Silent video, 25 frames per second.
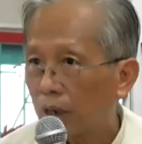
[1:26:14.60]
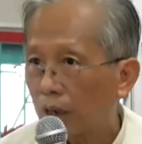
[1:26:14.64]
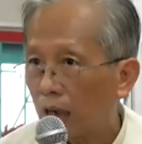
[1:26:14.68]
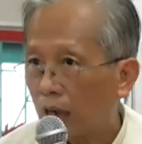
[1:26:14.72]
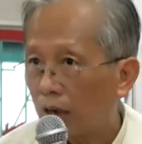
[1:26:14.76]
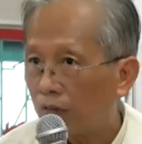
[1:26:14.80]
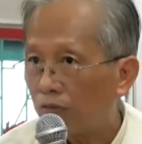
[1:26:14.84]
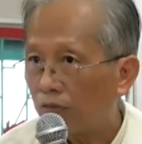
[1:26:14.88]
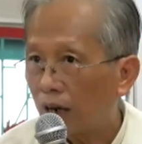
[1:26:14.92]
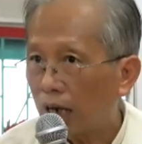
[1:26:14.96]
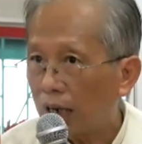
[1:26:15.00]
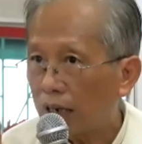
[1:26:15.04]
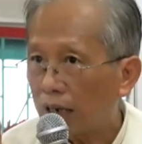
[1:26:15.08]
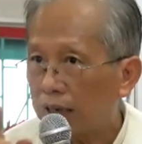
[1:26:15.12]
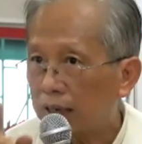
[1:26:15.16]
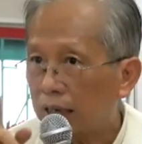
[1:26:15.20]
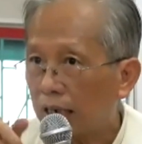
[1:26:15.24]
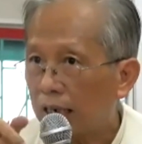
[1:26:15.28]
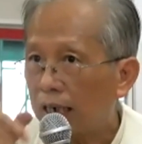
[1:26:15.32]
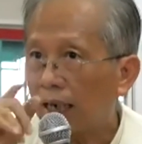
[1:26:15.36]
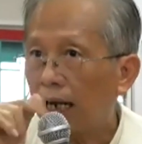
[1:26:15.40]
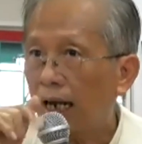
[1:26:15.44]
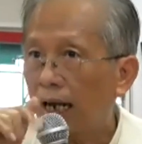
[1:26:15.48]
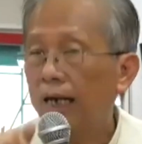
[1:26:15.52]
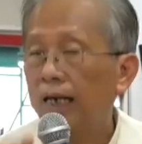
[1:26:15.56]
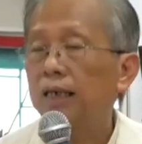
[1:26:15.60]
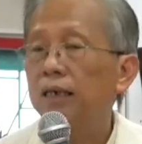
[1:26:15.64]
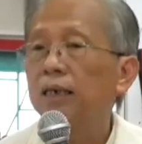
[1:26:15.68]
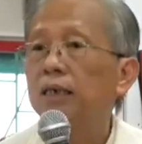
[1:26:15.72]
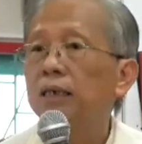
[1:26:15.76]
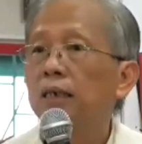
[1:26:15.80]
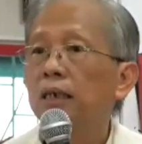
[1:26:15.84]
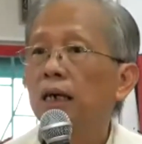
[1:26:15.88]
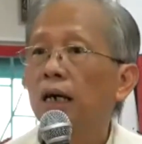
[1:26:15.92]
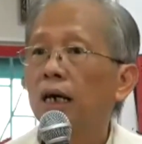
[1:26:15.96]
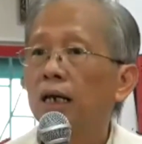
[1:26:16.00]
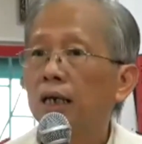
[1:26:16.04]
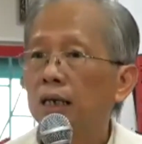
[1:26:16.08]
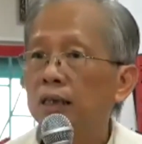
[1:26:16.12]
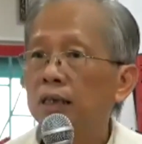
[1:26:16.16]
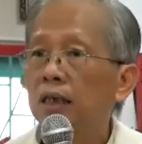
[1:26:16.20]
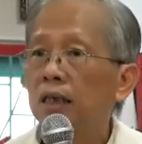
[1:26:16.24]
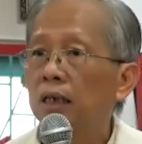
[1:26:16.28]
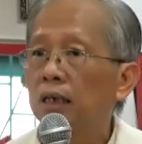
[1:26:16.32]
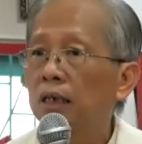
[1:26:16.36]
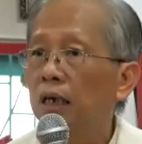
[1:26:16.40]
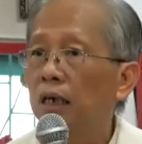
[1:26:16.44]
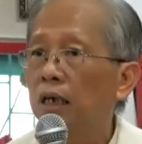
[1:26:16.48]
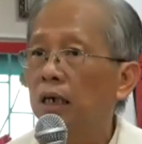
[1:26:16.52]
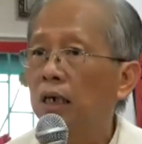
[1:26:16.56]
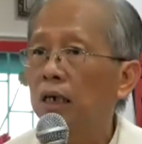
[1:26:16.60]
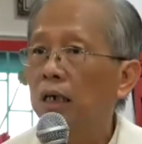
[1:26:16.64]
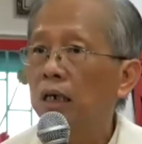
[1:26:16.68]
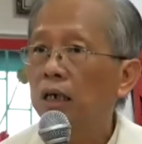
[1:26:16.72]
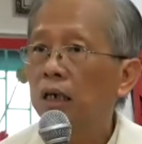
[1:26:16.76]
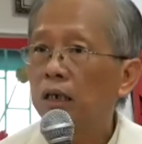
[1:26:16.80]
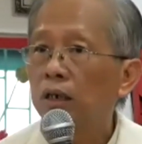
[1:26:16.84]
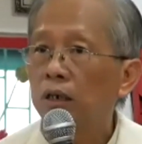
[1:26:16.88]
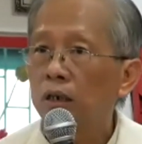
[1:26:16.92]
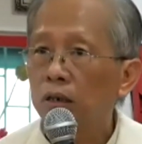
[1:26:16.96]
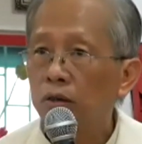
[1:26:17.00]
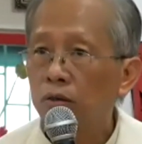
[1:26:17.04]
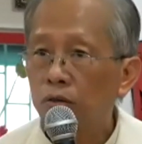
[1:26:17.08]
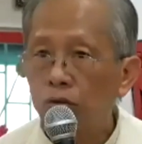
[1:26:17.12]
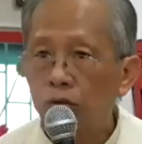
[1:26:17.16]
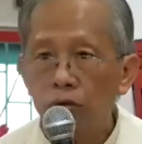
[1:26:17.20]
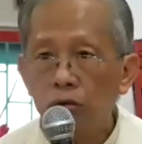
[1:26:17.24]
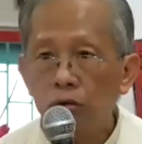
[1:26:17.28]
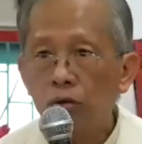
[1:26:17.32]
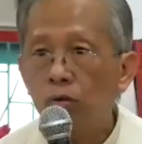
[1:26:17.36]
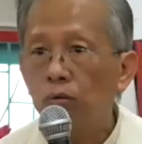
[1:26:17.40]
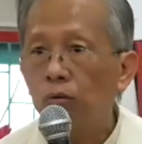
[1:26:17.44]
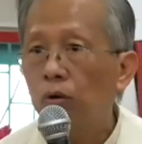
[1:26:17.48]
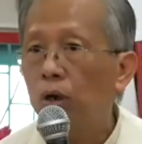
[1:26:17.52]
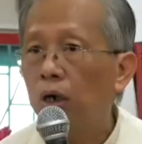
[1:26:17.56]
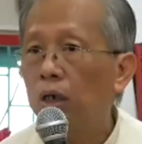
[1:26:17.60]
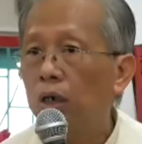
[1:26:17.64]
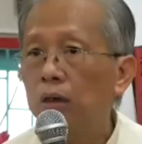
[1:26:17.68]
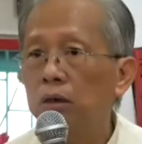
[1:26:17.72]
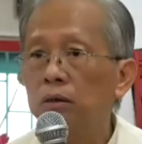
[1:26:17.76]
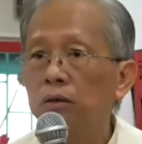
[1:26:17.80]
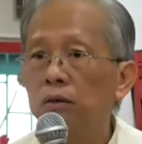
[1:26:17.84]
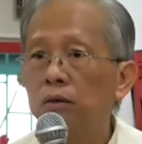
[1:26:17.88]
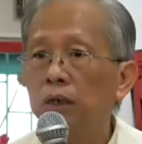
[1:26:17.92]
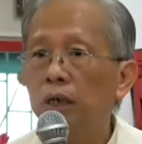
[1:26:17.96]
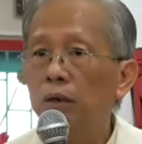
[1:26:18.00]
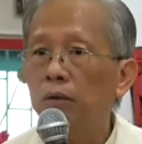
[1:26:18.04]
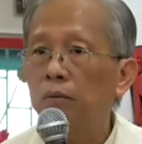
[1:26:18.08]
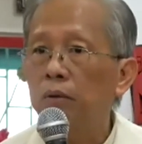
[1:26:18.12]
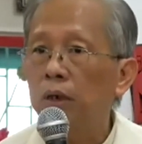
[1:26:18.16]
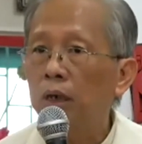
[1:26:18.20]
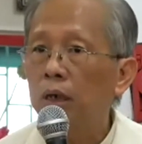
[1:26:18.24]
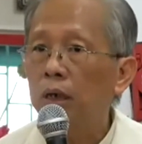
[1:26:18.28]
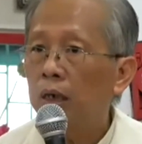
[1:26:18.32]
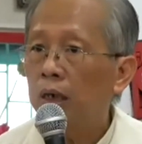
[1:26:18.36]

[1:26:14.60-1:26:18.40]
Advice and guide. Understand not? Don't quarrel with them.